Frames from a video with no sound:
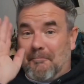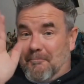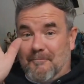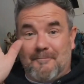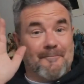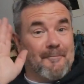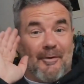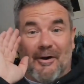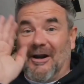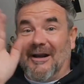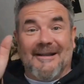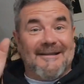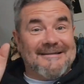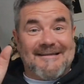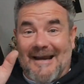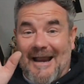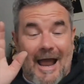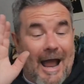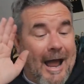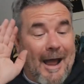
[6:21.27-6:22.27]
Brilliant.
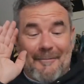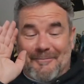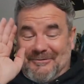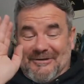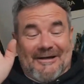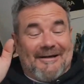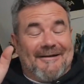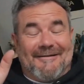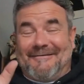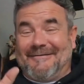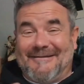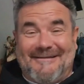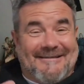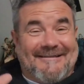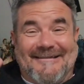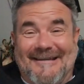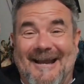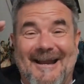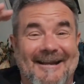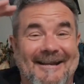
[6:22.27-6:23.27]

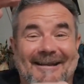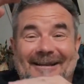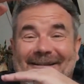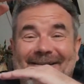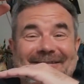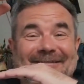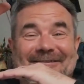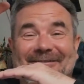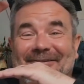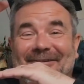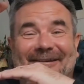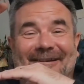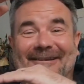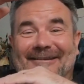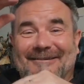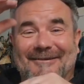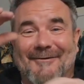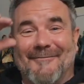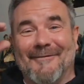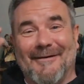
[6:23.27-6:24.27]
Tiny little Chucky's
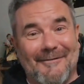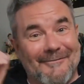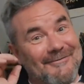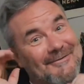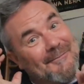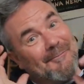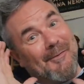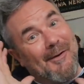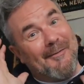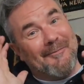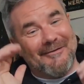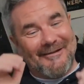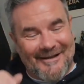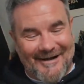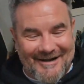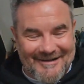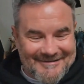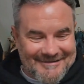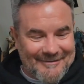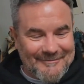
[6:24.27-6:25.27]
coming out and popping the
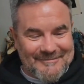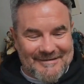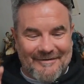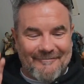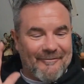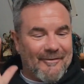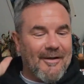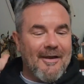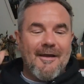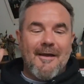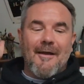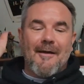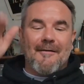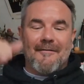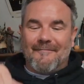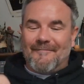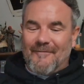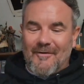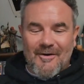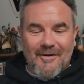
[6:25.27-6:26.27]
heads out everywhere.
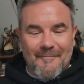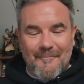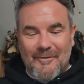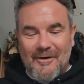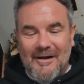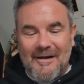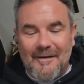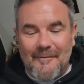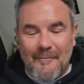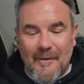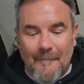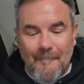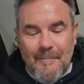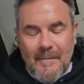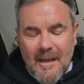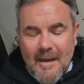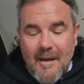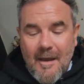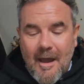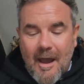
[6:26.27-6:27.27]
Fucking brilliant, man.
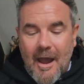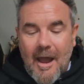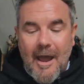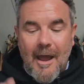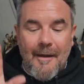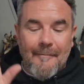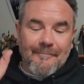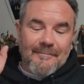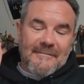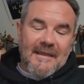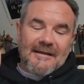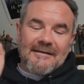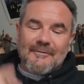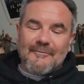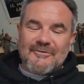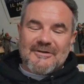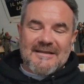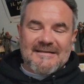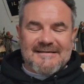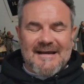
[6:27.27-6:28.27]
Then there was
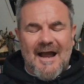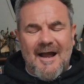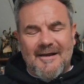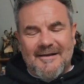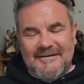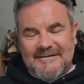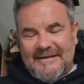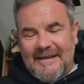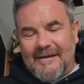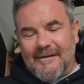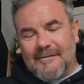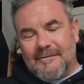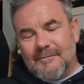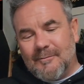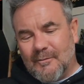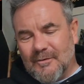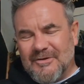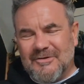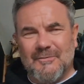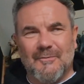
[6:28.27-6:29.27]
The Darkest Deal,
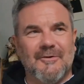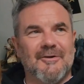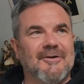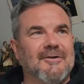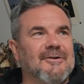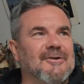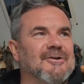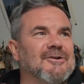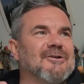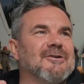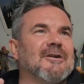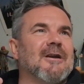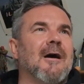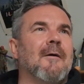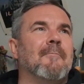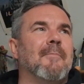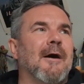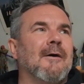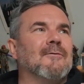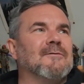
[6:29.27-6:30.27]
which was
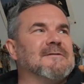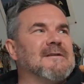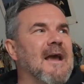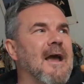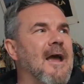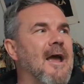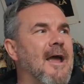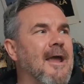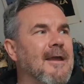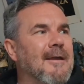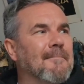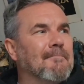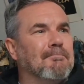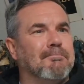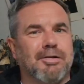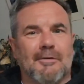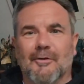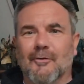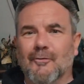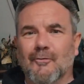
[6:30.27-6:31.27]
about a
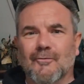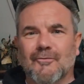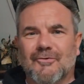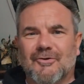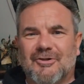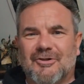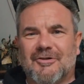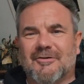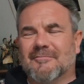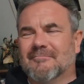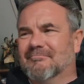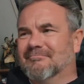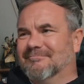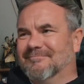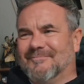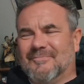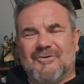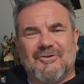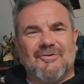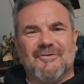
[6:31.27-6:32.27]
blues
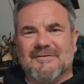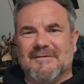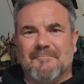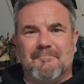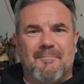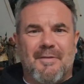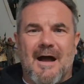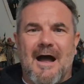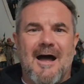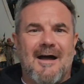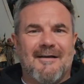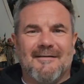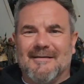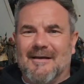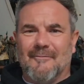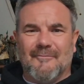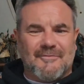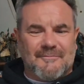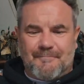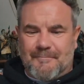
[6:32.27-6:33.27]
sort of bar that
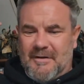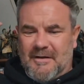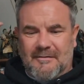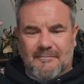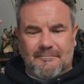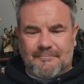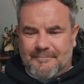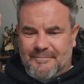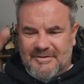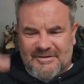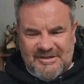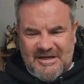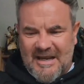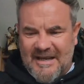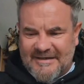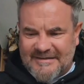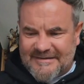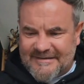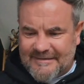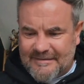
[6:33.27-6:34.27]
was been
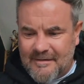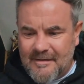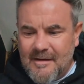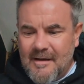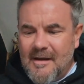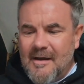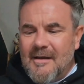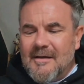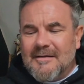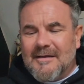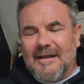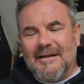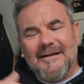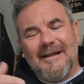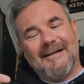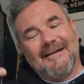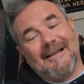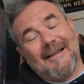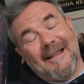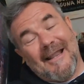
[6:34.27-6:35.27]
possessed. Then they
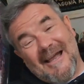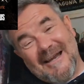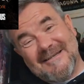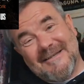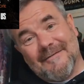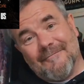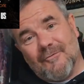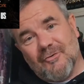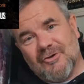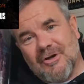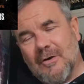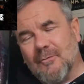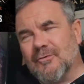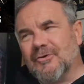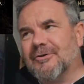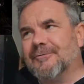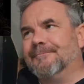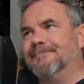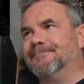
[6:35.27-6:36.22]
had The Last of Us house.